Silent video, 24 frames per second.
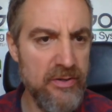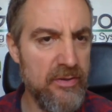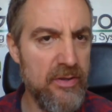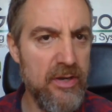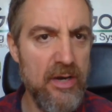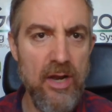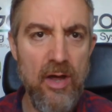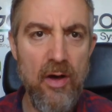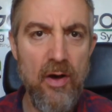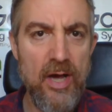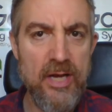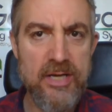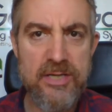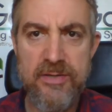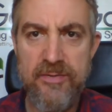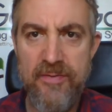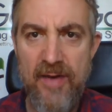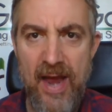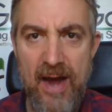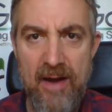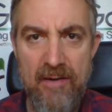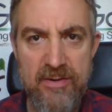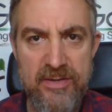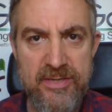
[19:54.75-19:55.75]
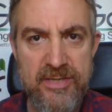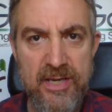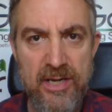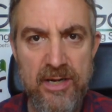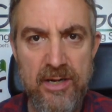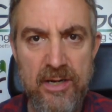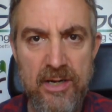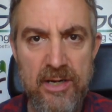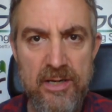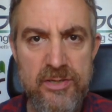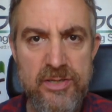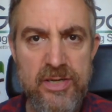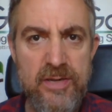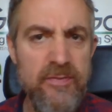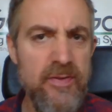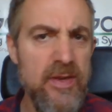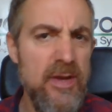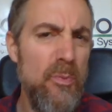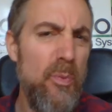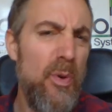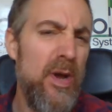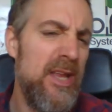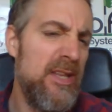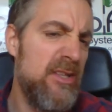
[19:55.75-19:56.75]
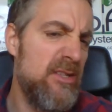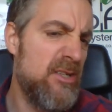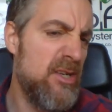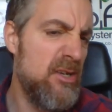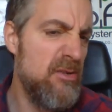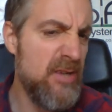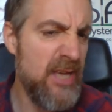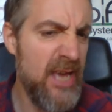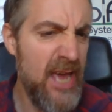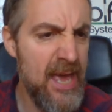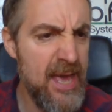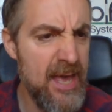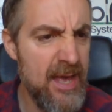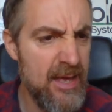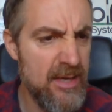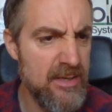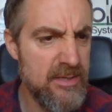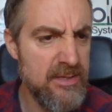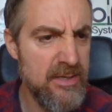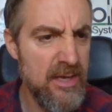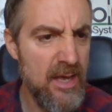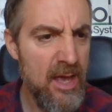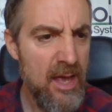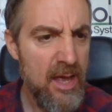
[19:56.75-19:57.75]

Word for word: the likes of Harris English. If he wins, who cares?